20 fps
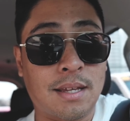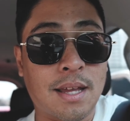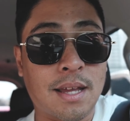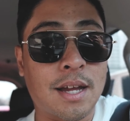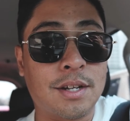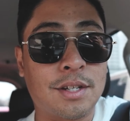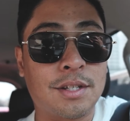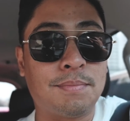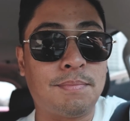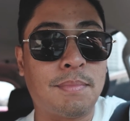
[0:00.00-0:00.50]

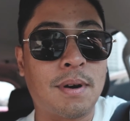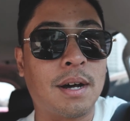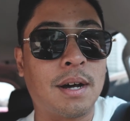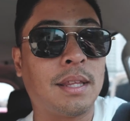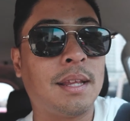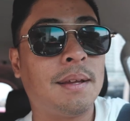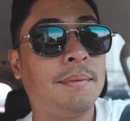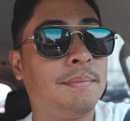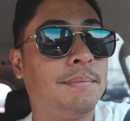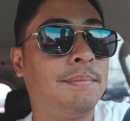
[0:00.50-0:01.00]
I just brought
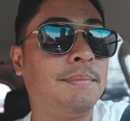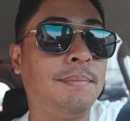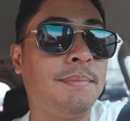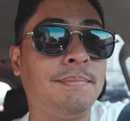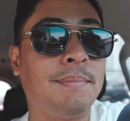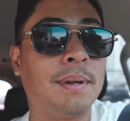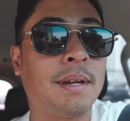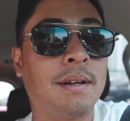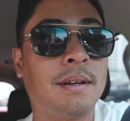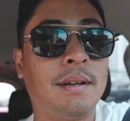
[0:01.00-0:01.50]
them
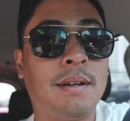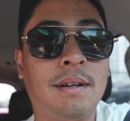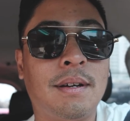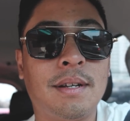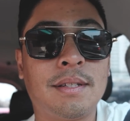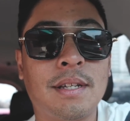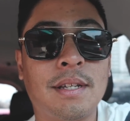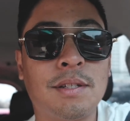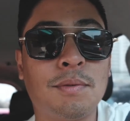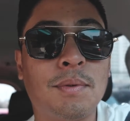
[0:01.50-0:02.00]

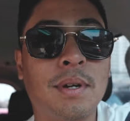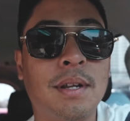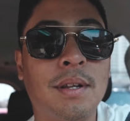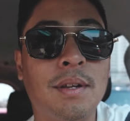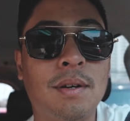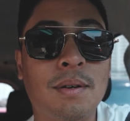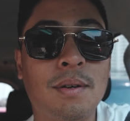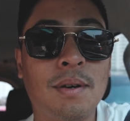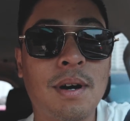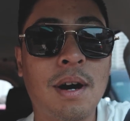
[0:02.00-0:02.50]
because I just want to
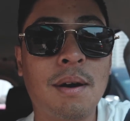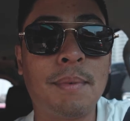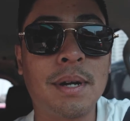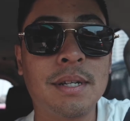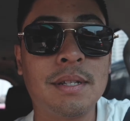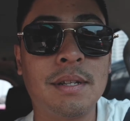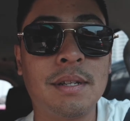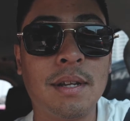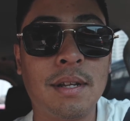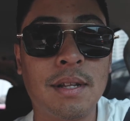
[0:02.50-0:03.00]
know how
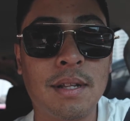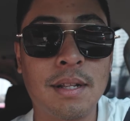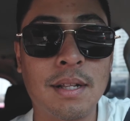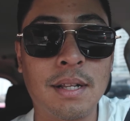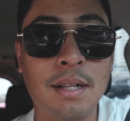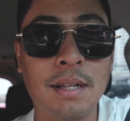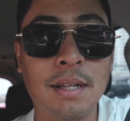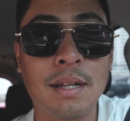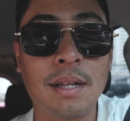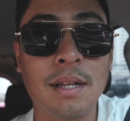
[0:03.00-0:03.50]
much they'll
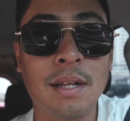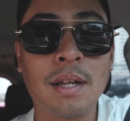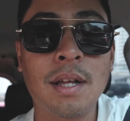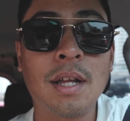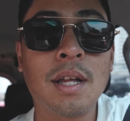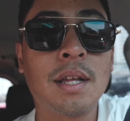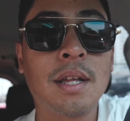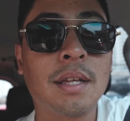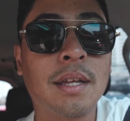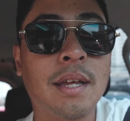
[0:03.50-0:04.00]

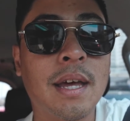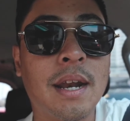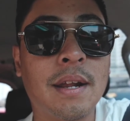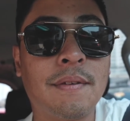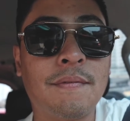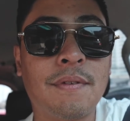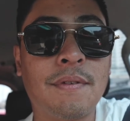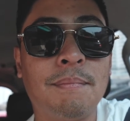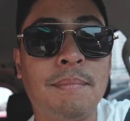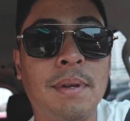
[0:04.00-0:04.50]
get
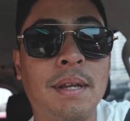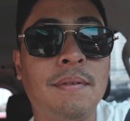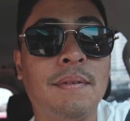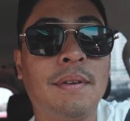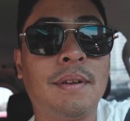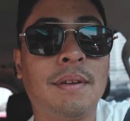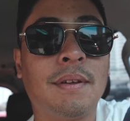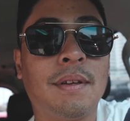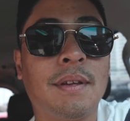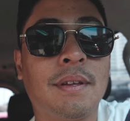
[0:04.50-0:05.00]
it from me,
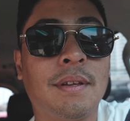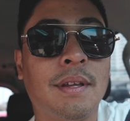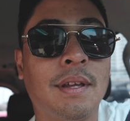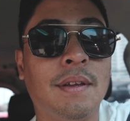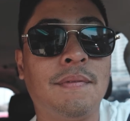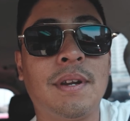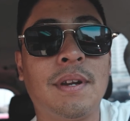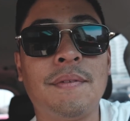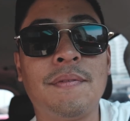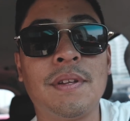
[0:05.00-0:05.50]

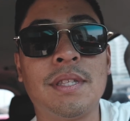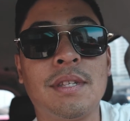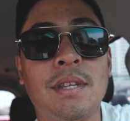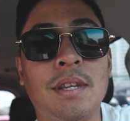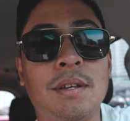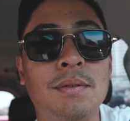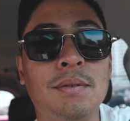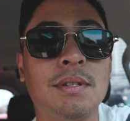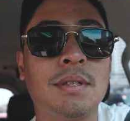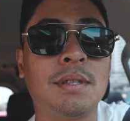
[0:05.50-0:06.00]
even if it's
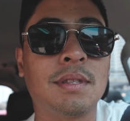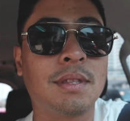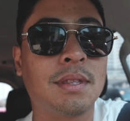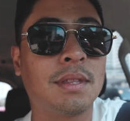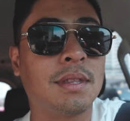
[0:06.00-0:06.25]
used.